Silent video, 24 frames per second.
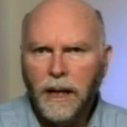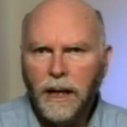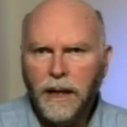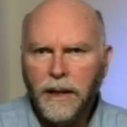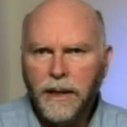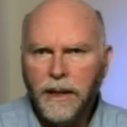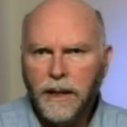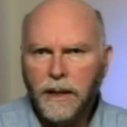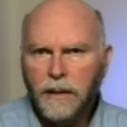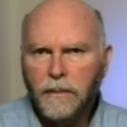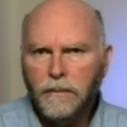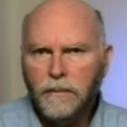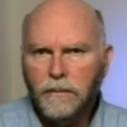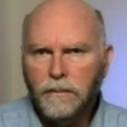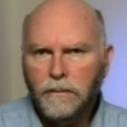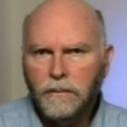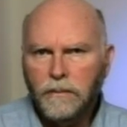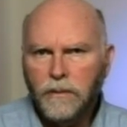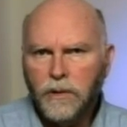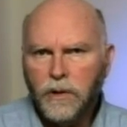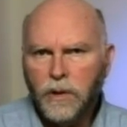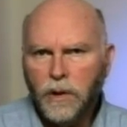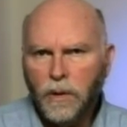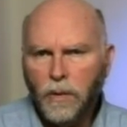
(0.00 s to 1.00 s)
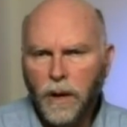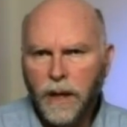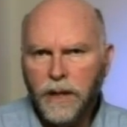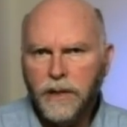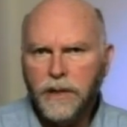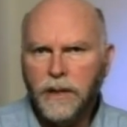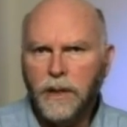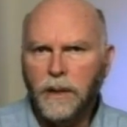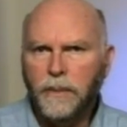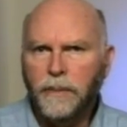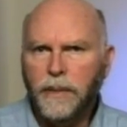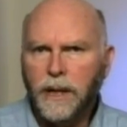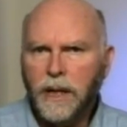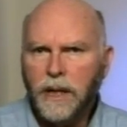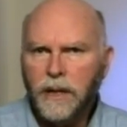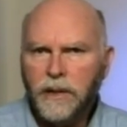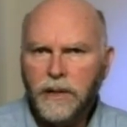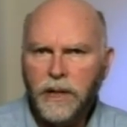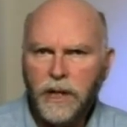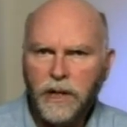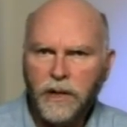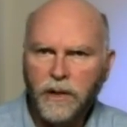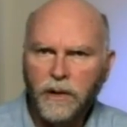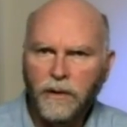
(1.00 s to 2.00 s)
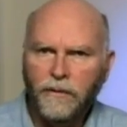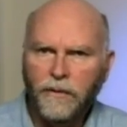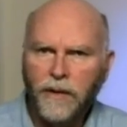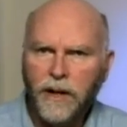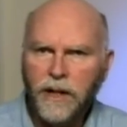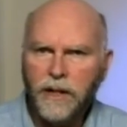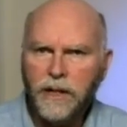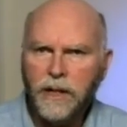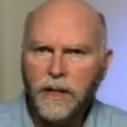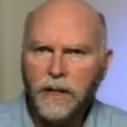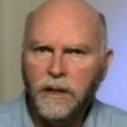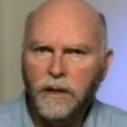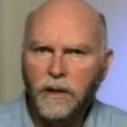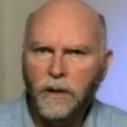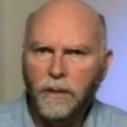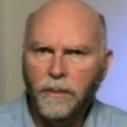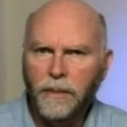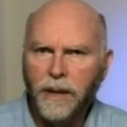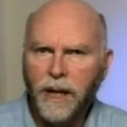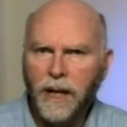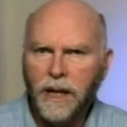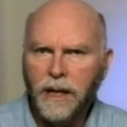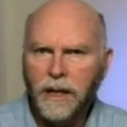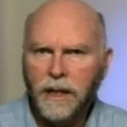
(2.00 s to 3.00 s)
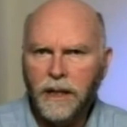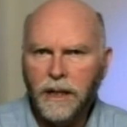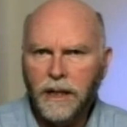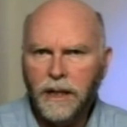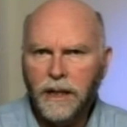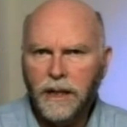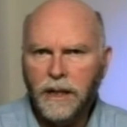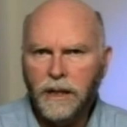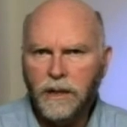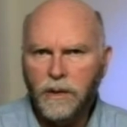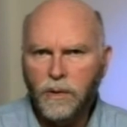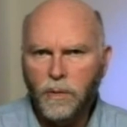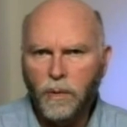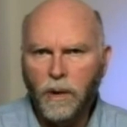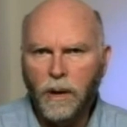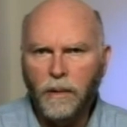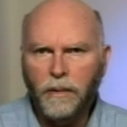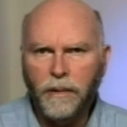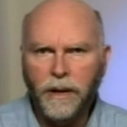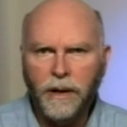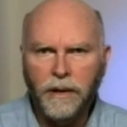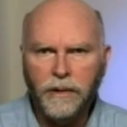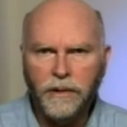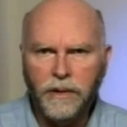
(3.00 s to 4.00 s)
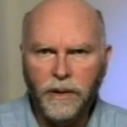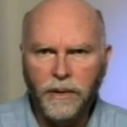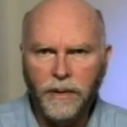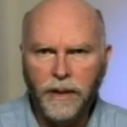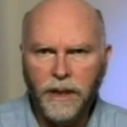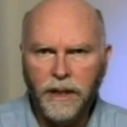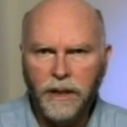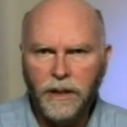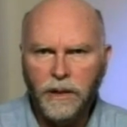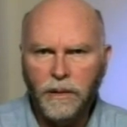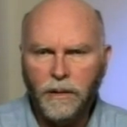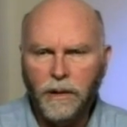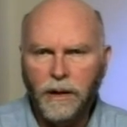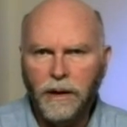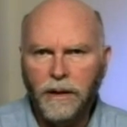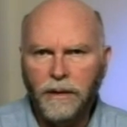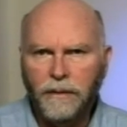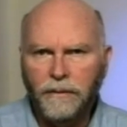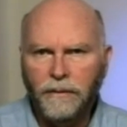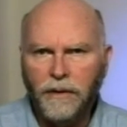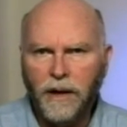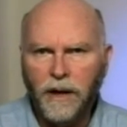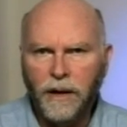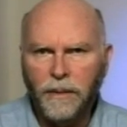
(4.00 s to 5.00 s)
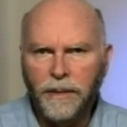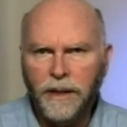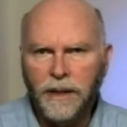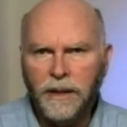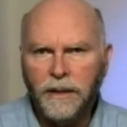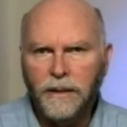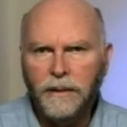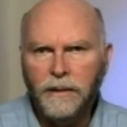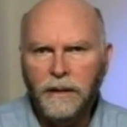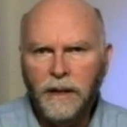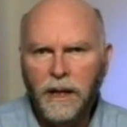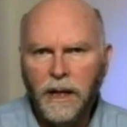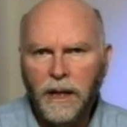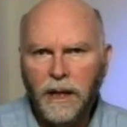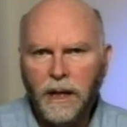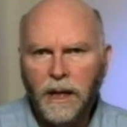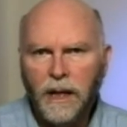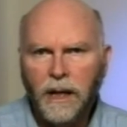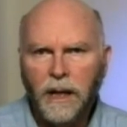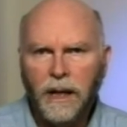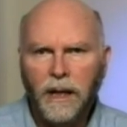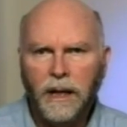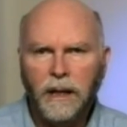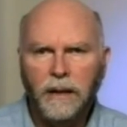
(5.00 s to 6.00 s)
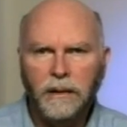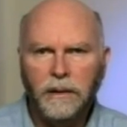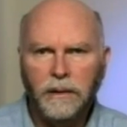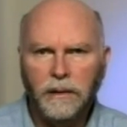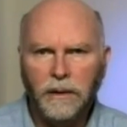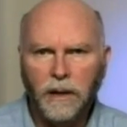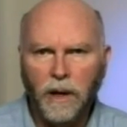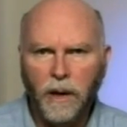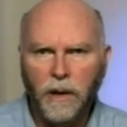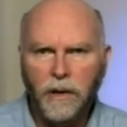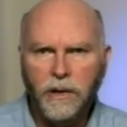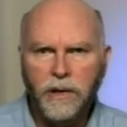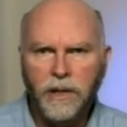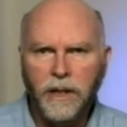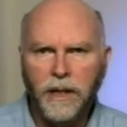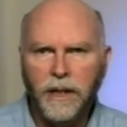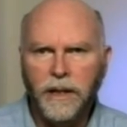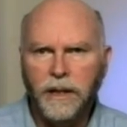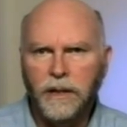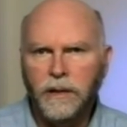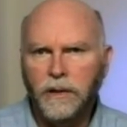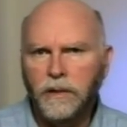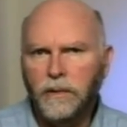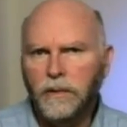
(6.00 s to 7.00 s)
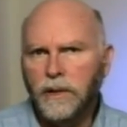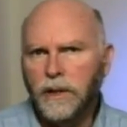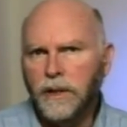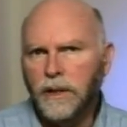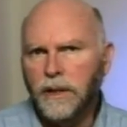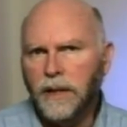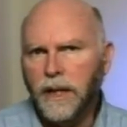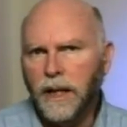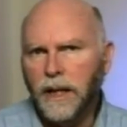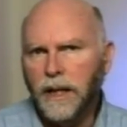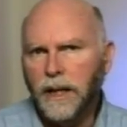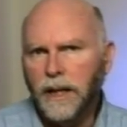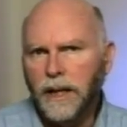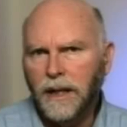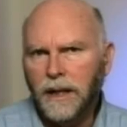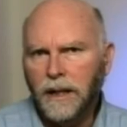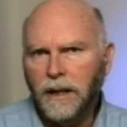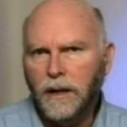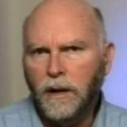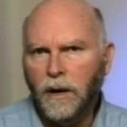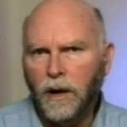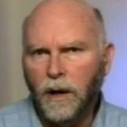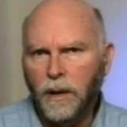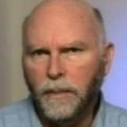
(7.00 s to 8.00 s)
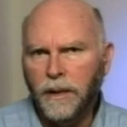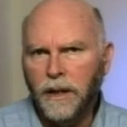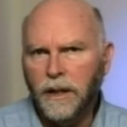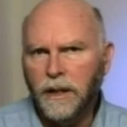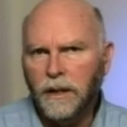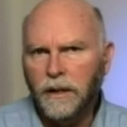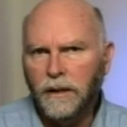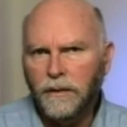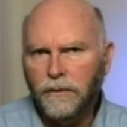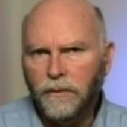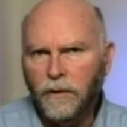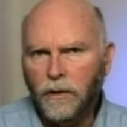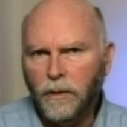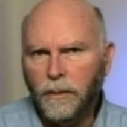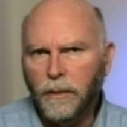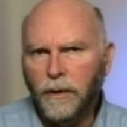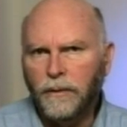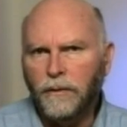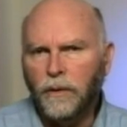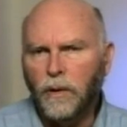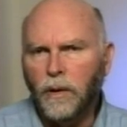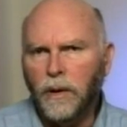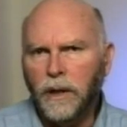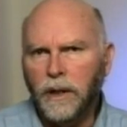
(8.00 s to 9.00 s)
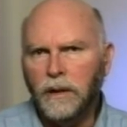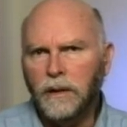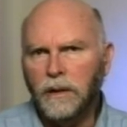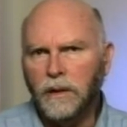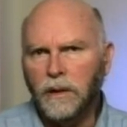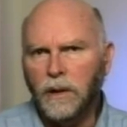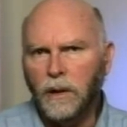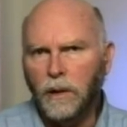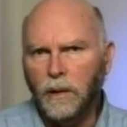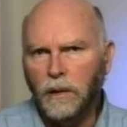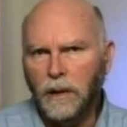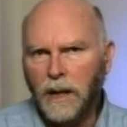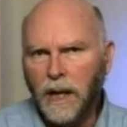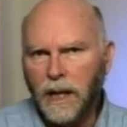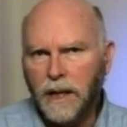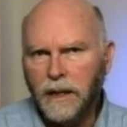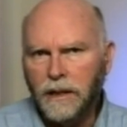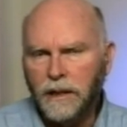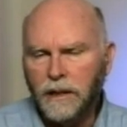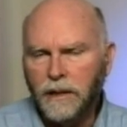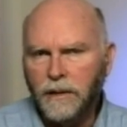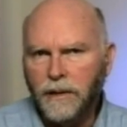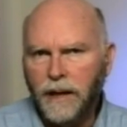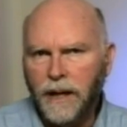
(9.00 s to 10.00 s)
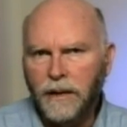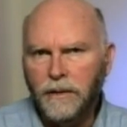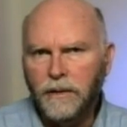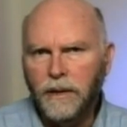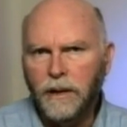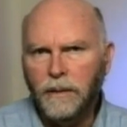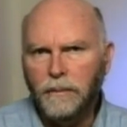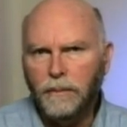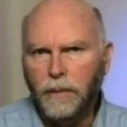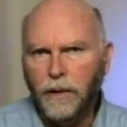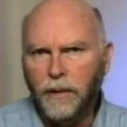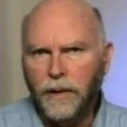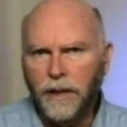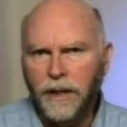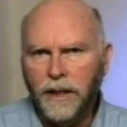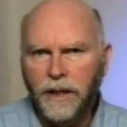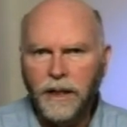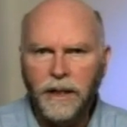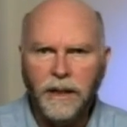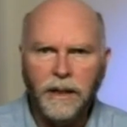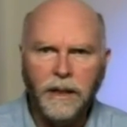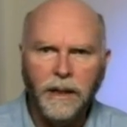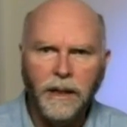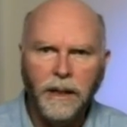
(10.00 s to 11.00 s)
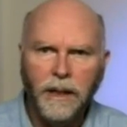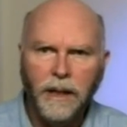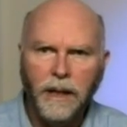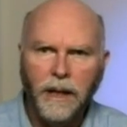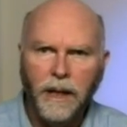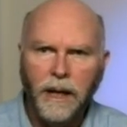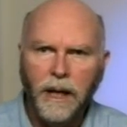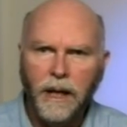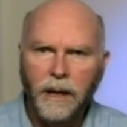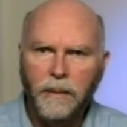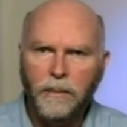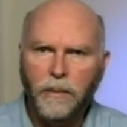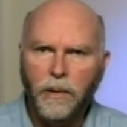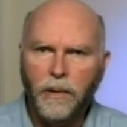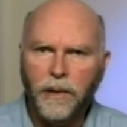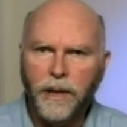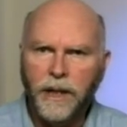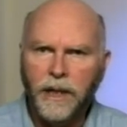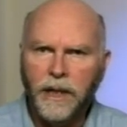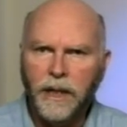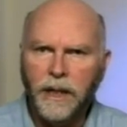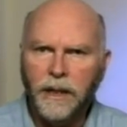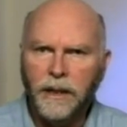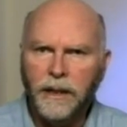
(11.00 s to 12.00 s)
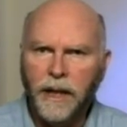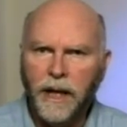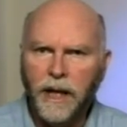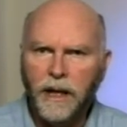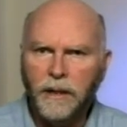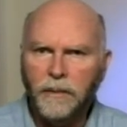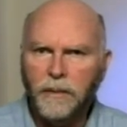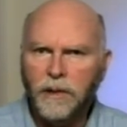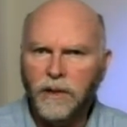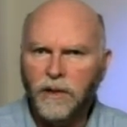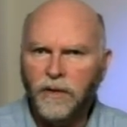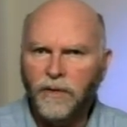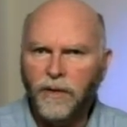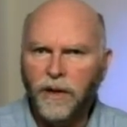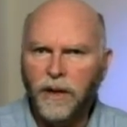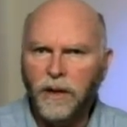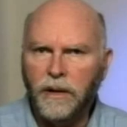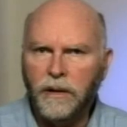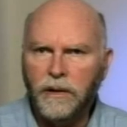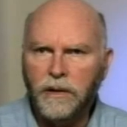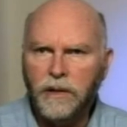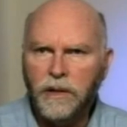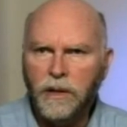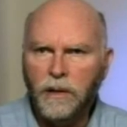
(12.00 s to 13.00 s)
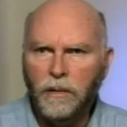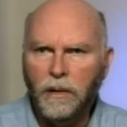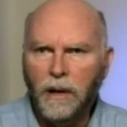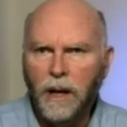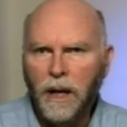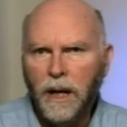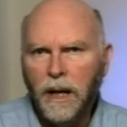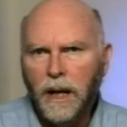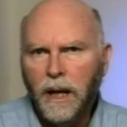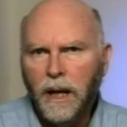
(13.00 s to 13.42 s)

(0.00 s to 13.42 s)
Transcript: I think to us the biggest issue facing humanity is what we are doing to our environment. Uh, largely due to taking carbon in the form of oil and coal out of the ground and burning it and putting it in the atmosphere. So